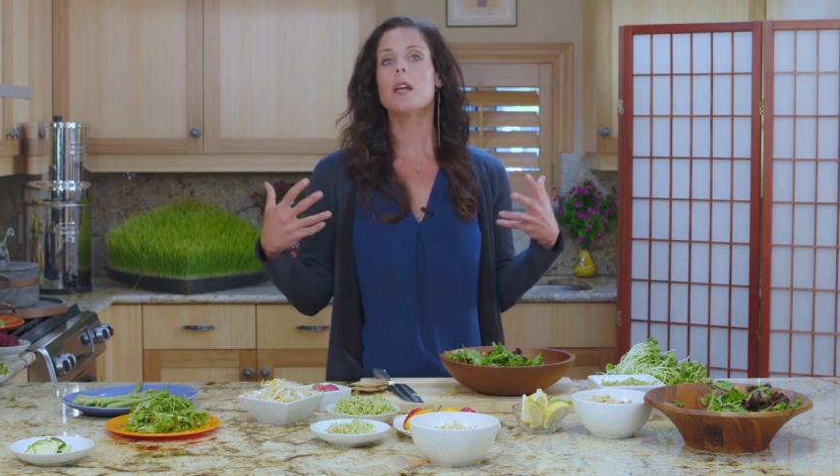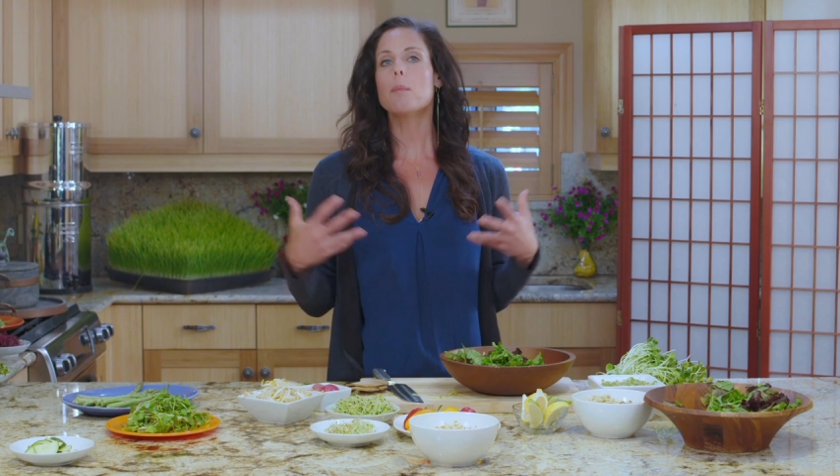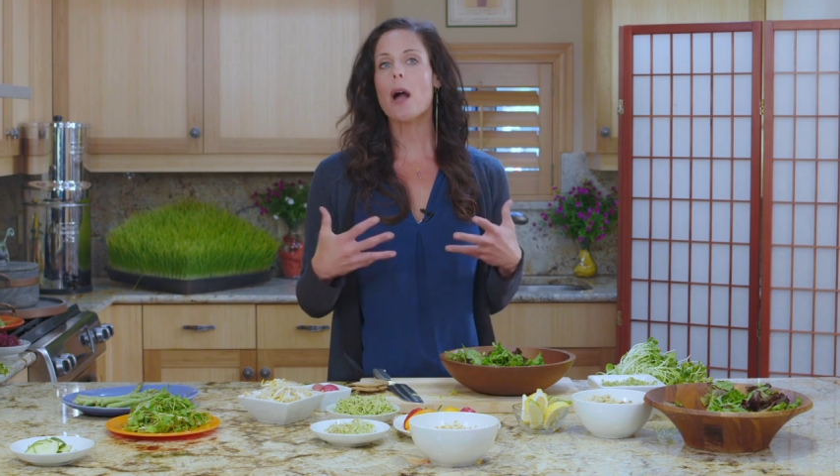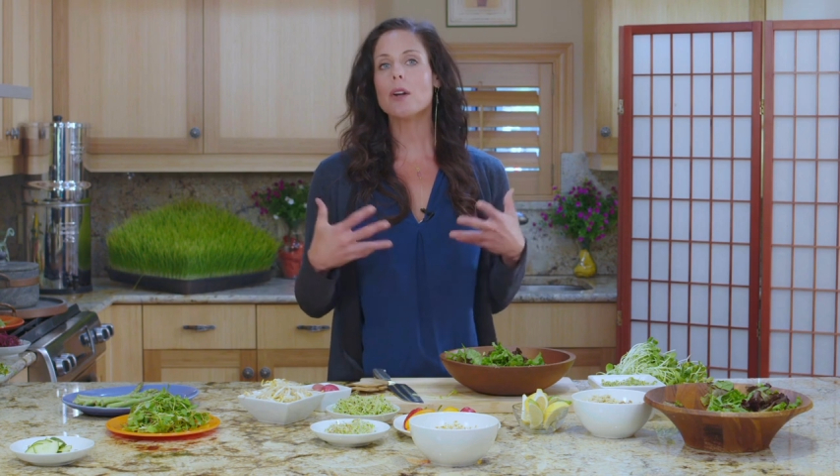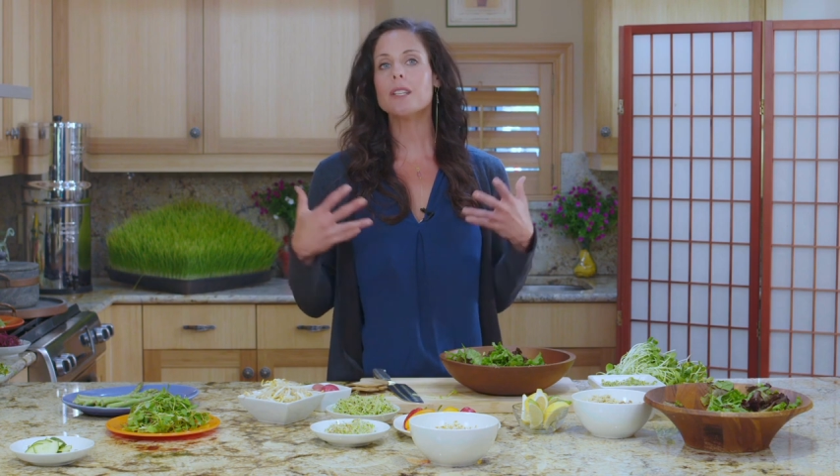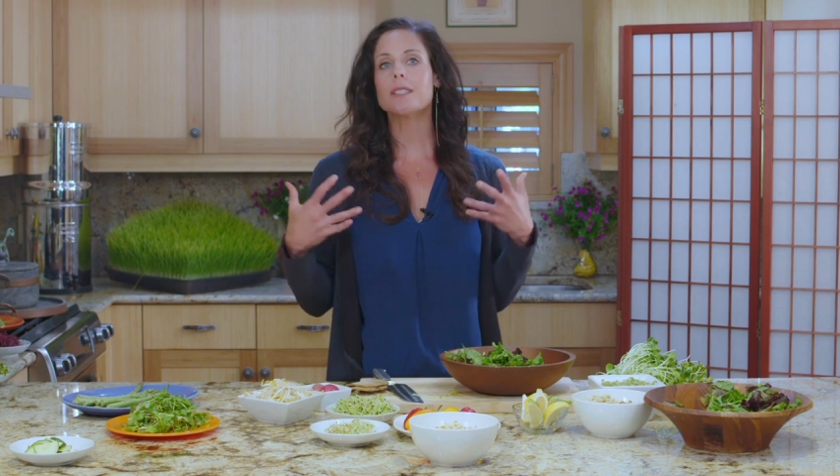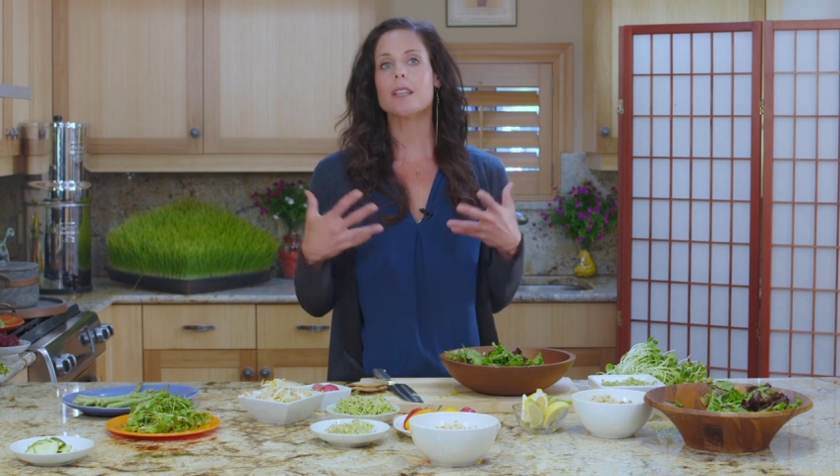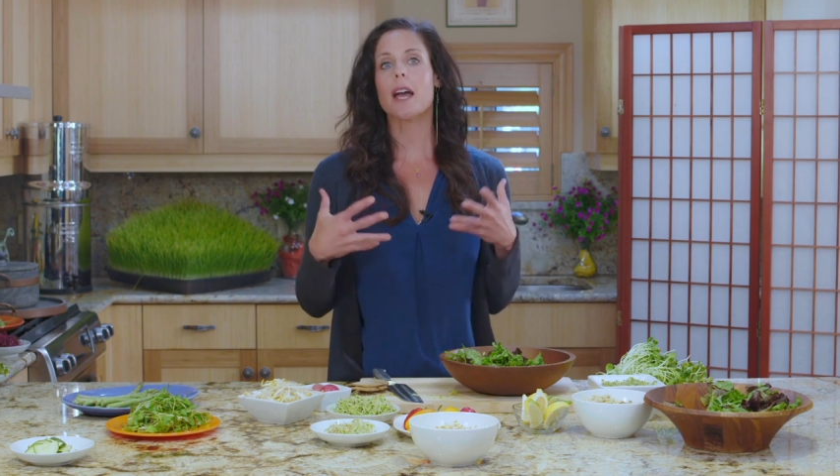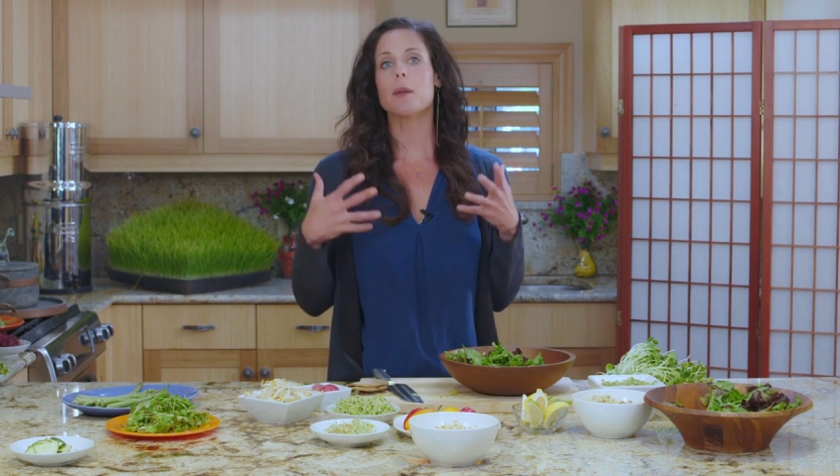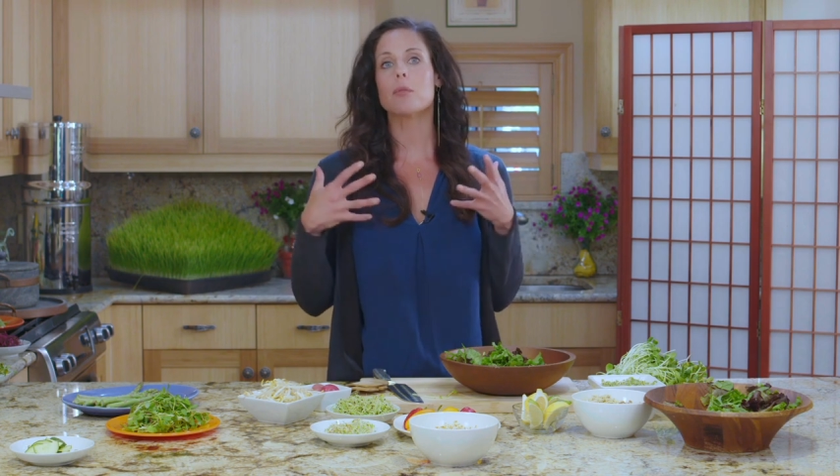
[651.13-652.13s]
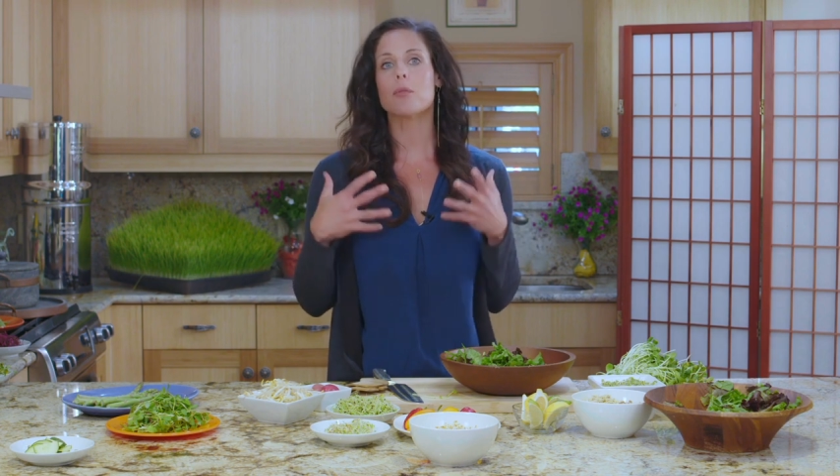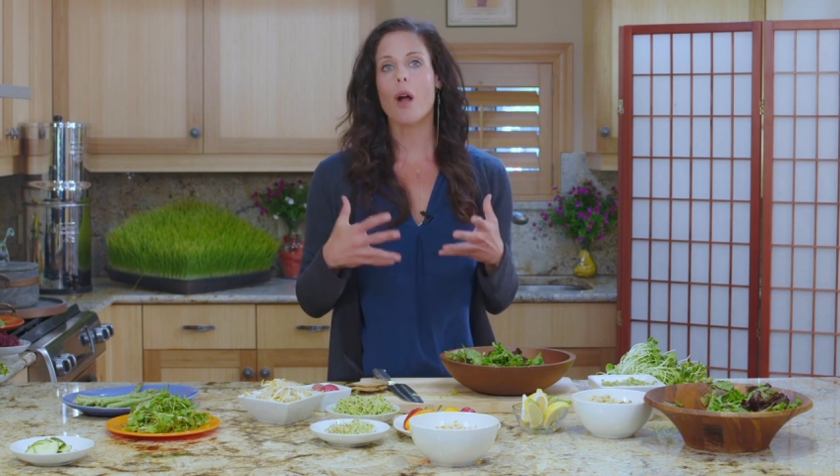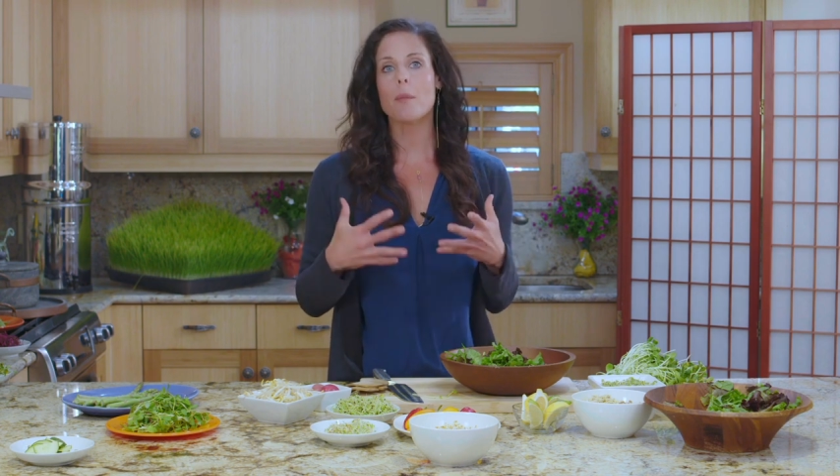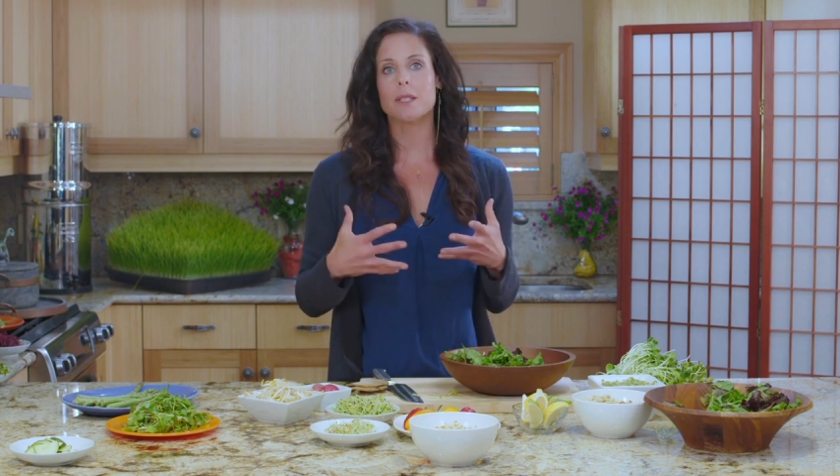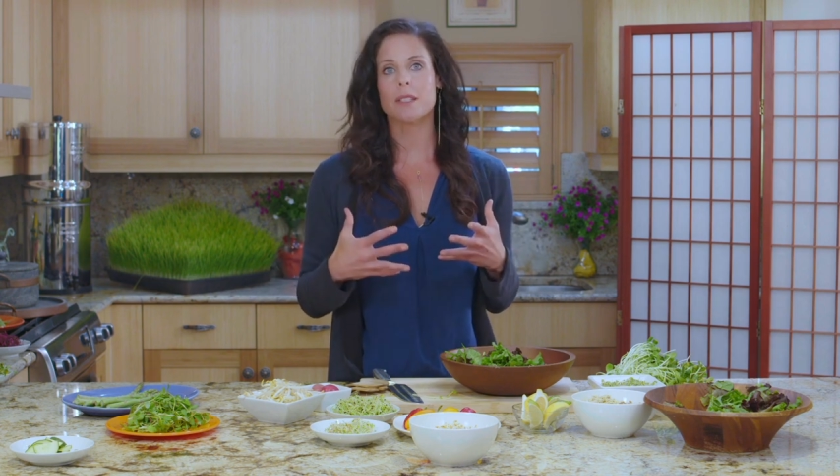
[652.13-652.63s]
Hippocrates diet
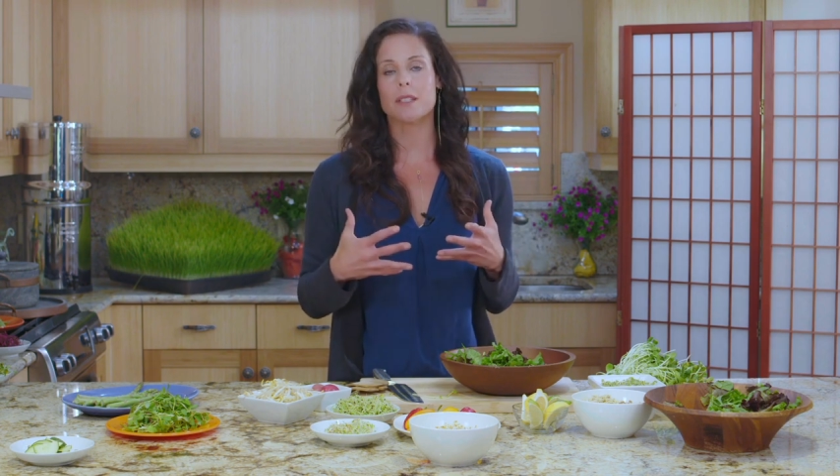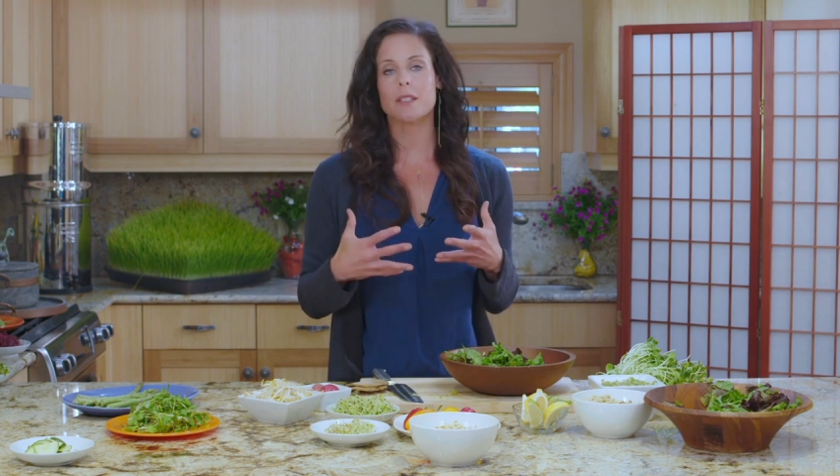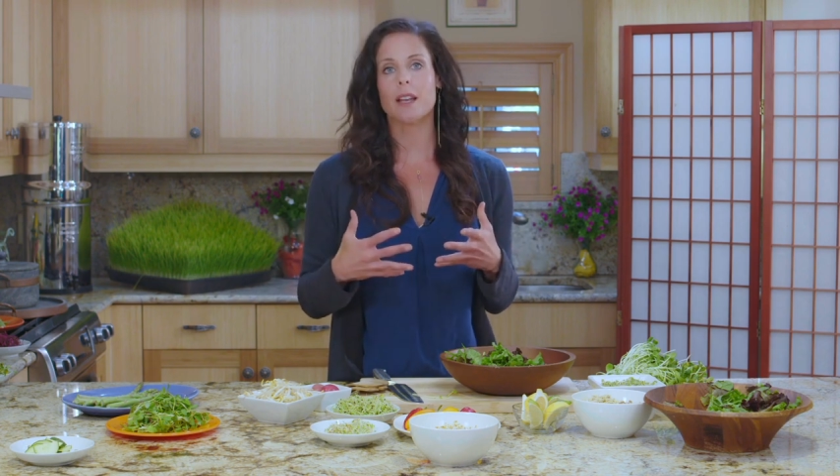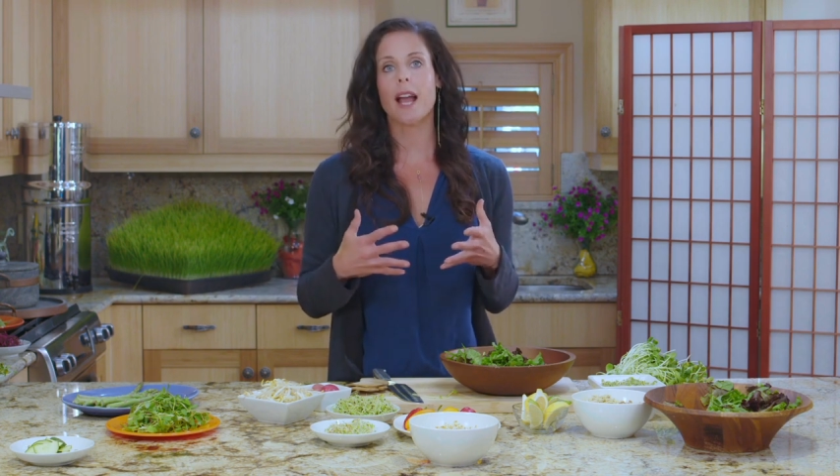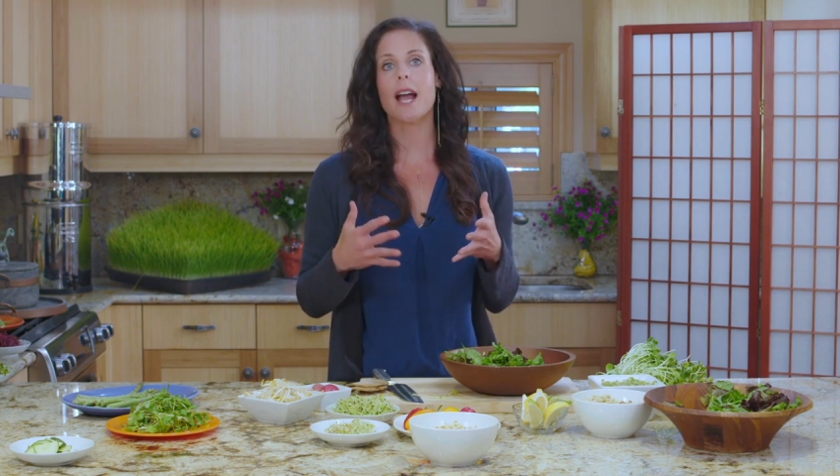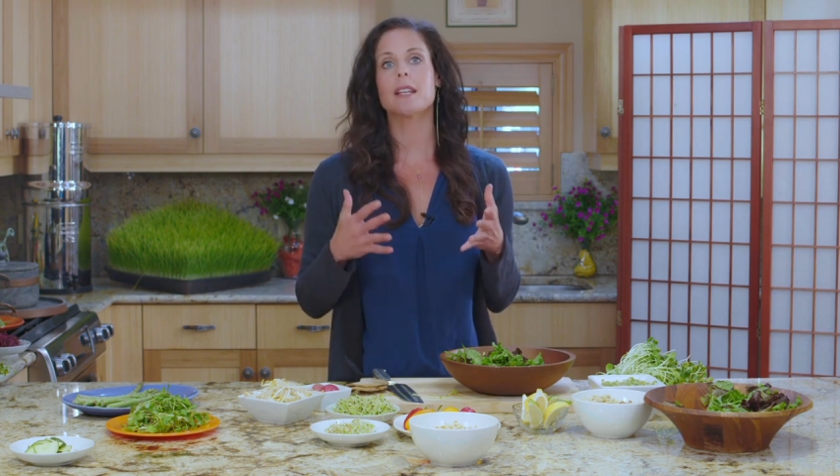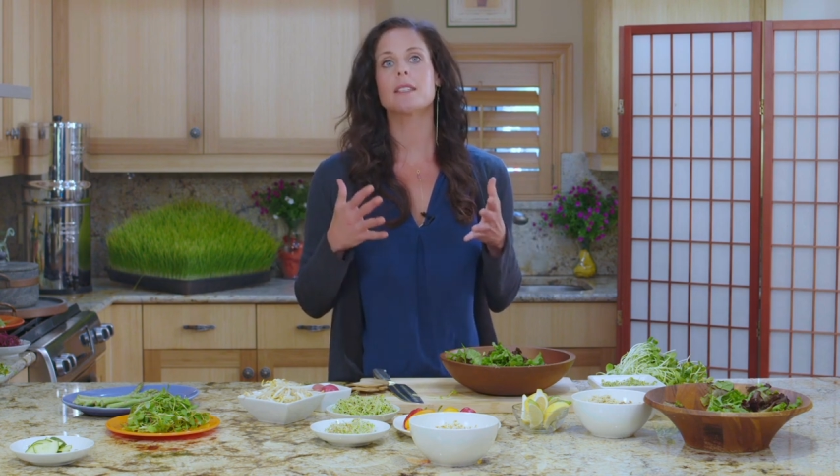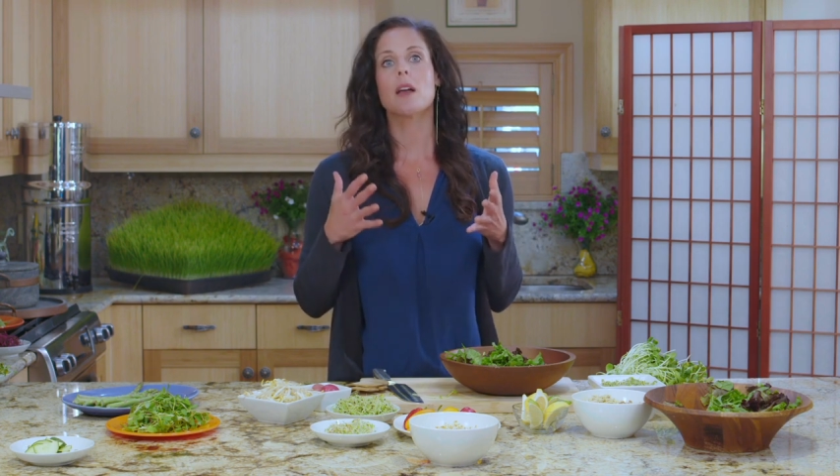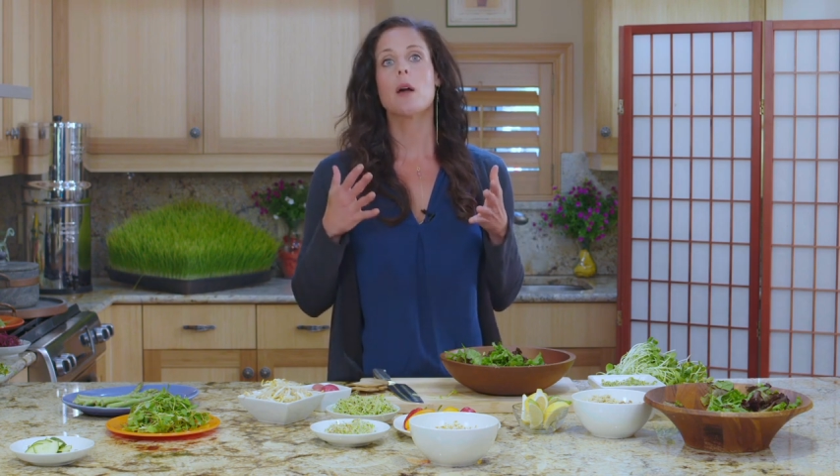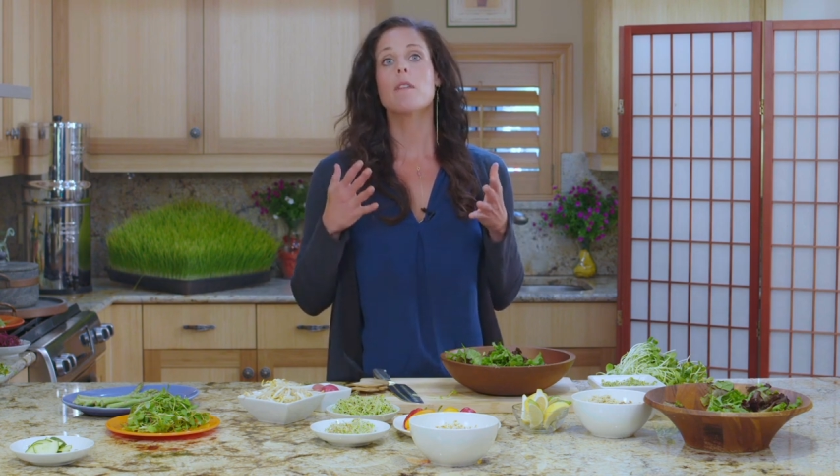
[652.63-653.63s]
promises and has